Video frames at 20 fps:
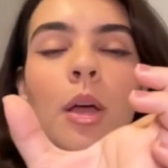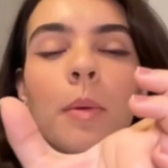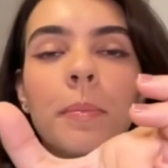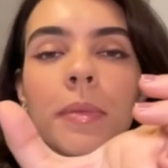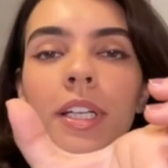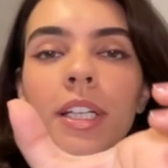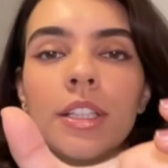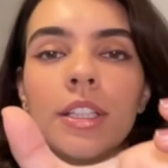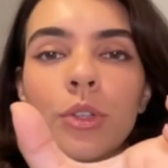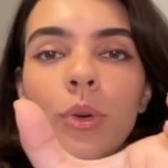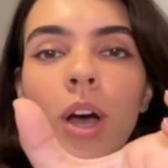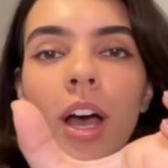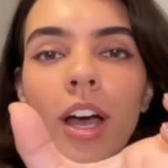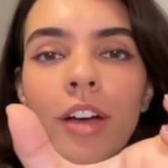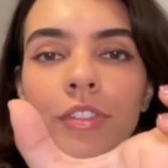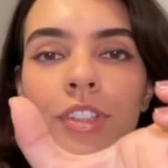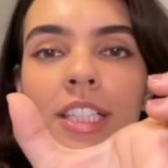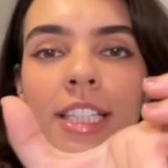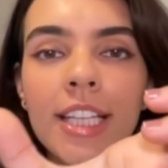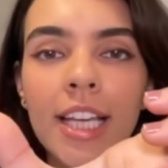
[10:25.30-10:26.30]
because you have
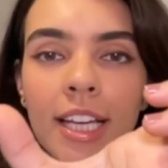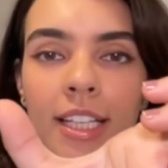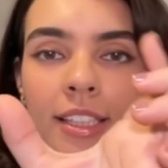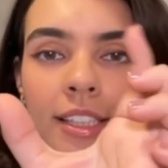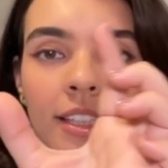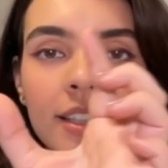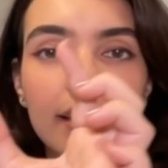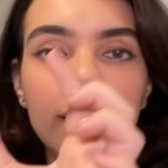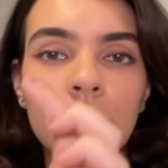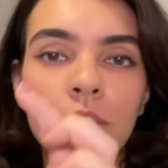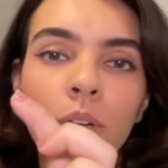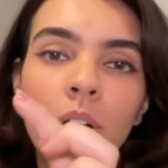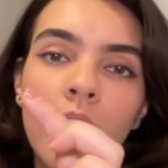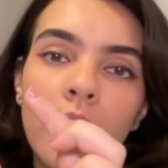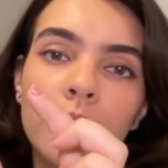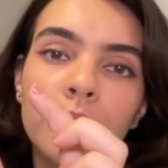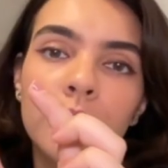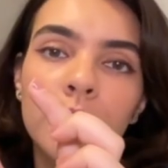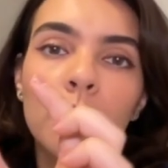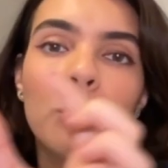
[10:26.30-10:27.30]
a sentence, you
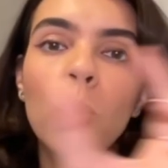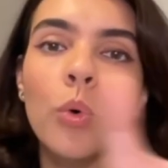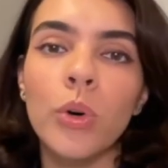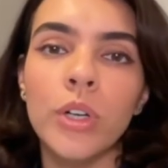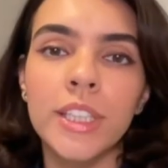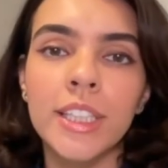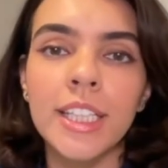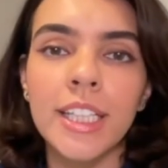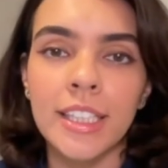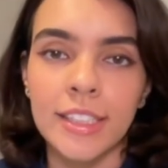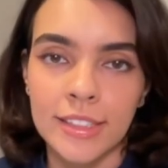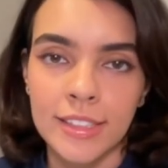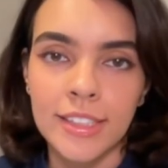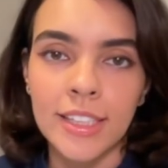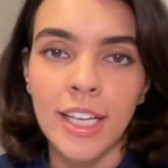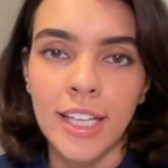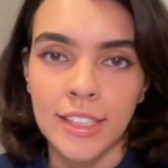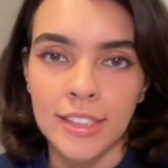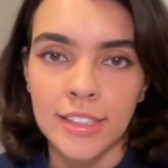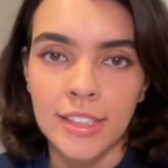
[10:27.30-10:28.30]
have the word in
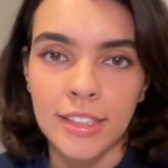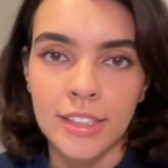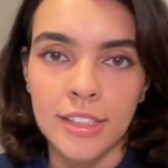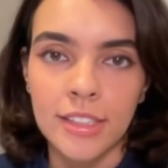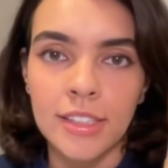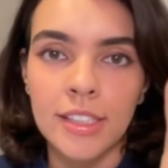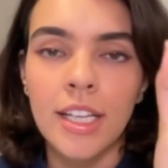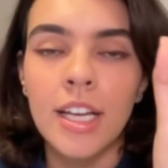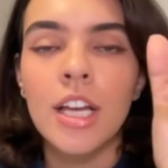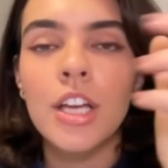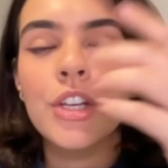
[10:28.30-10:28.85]
sentence.